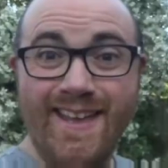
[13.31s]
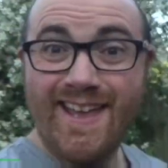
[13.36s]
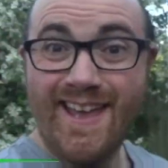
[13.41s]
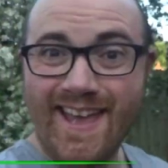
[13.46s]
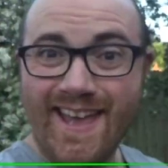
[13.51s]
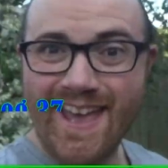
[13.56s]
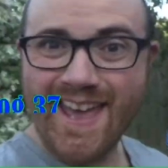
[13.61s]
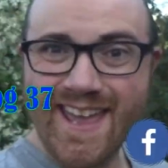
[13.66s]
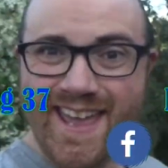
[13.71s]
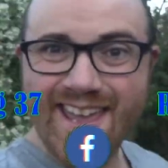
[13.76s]

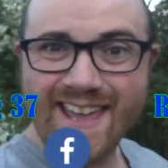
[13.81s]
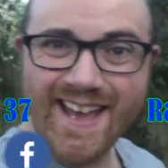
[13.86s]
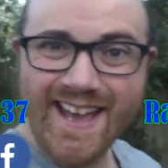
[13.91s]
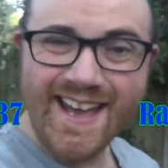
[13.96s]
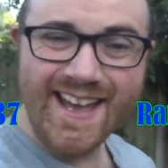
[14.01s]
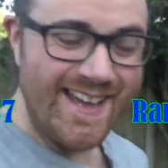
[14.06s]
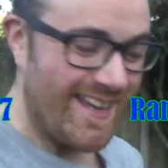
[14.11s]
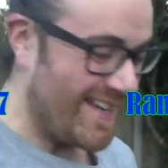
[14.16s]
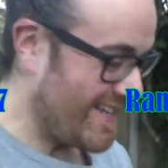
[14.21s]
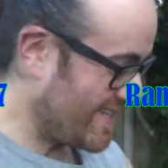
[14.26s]
Hey
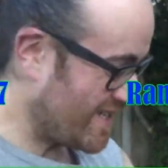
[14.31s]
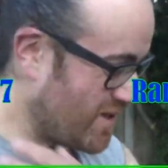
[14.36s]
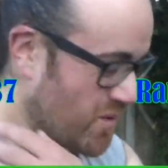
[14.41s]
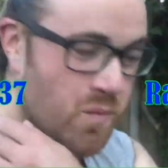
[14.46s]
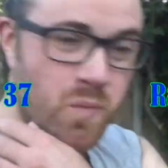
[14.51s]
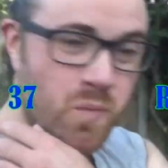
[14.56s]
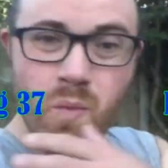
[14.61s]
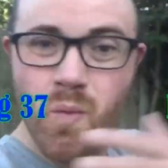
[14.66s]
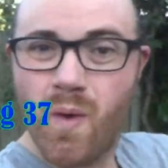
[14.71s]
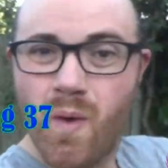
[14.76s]
guys
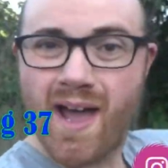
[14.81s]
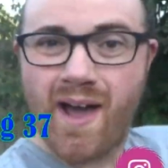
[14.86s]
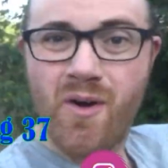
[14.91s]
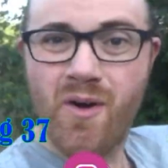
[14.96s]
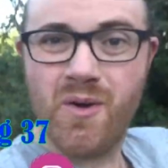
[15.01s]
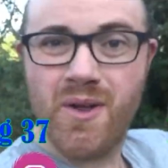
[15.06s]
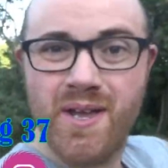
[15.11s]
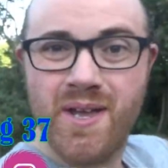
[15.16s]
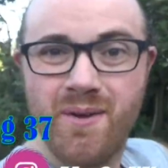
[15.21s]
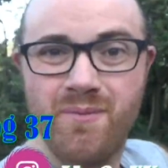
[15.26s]
and
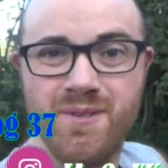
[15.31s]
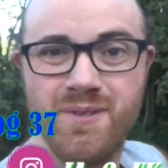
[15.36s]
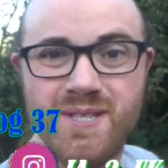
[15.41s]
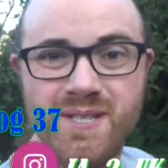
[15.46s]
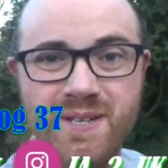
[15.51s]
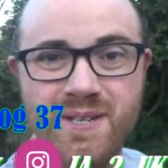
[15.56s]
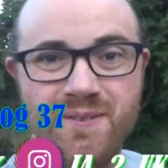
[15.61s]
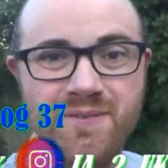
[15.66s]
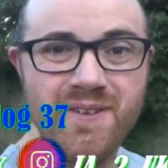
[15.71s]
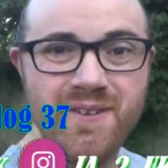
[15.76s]
welcome to
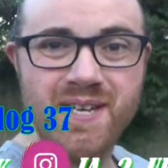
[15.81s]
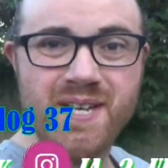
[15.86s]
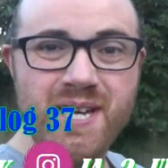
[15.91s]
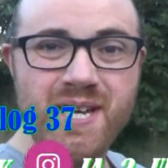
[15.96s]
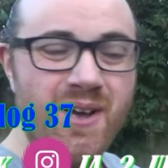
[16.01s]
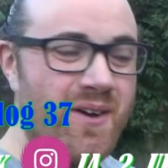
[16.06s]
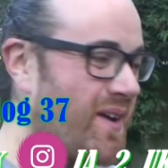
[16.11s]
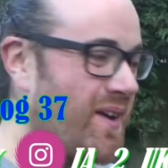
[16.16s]
the video